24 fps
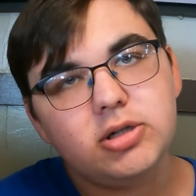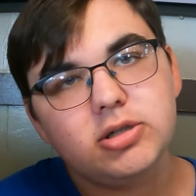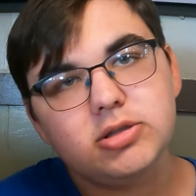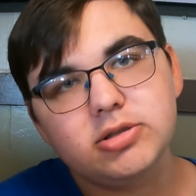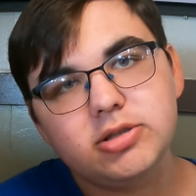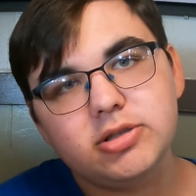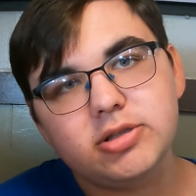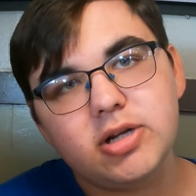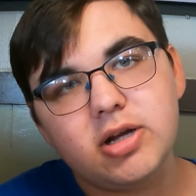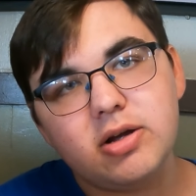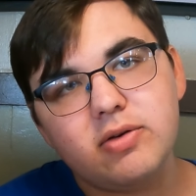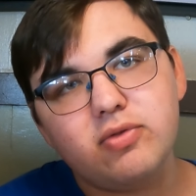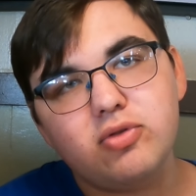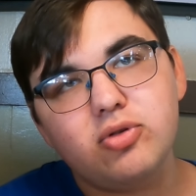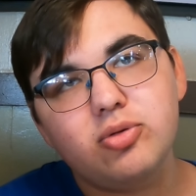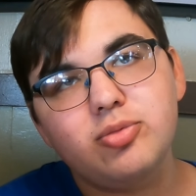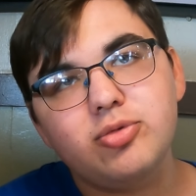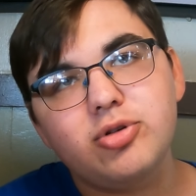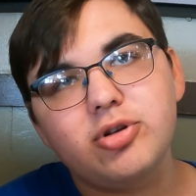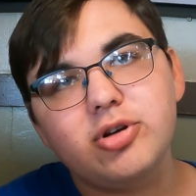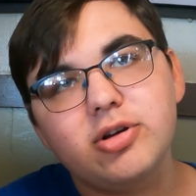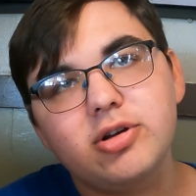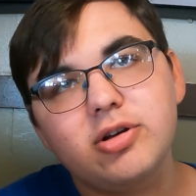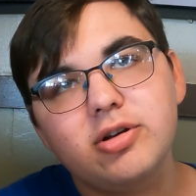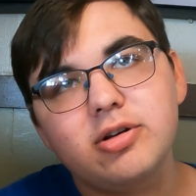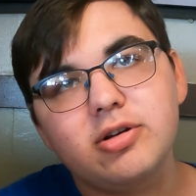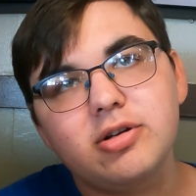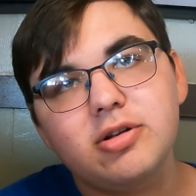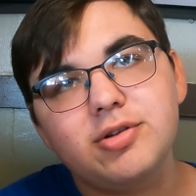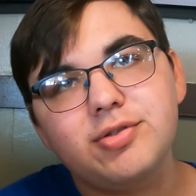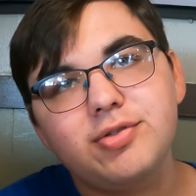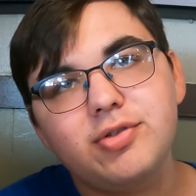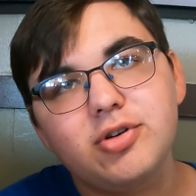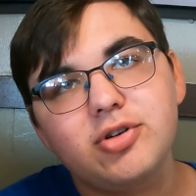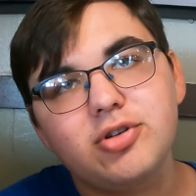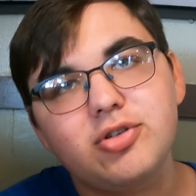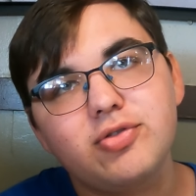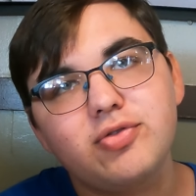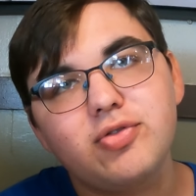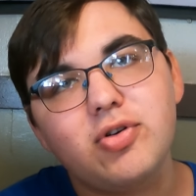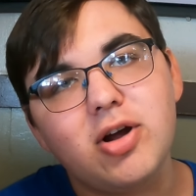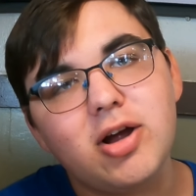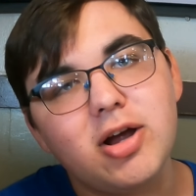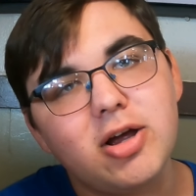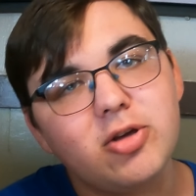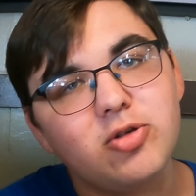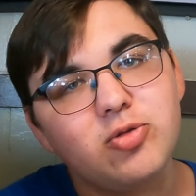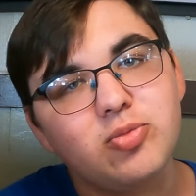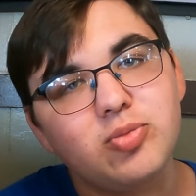Didn't have room to finish the fries.